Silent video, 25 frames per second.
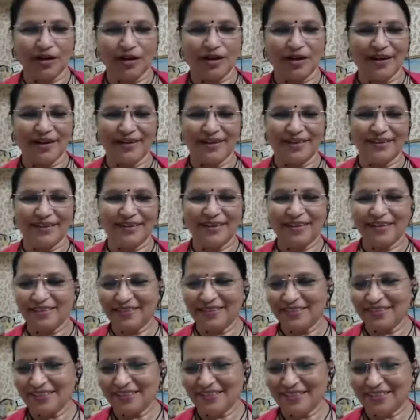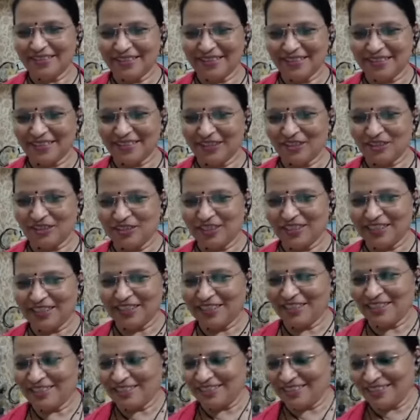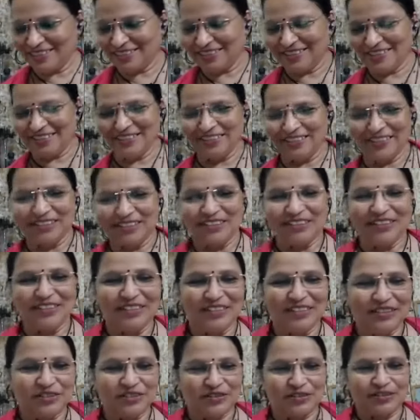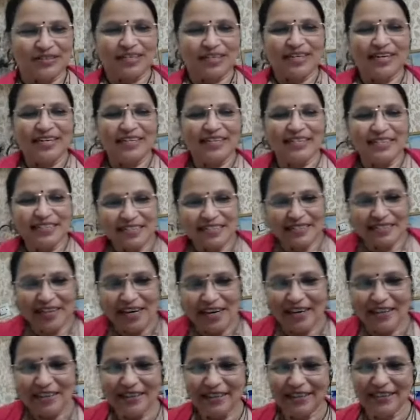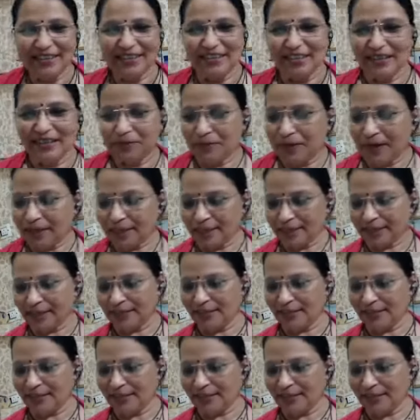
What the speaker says: Hi guys. Today I started by